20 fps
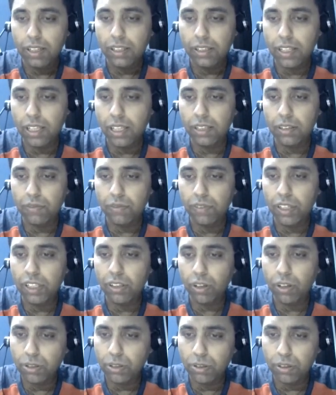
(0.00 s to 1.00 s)
then we can
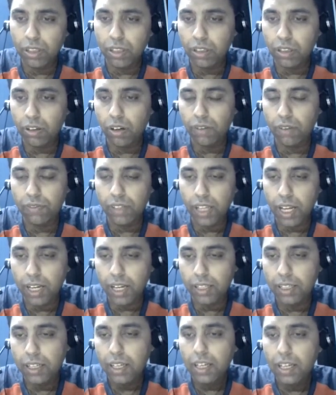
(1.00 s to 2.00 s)
also think of that
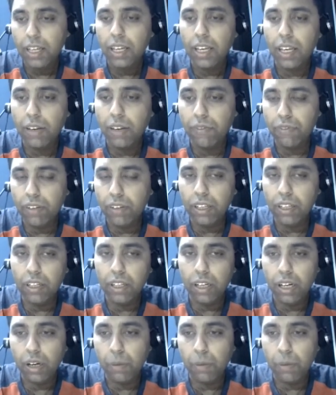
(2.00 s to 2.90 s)
every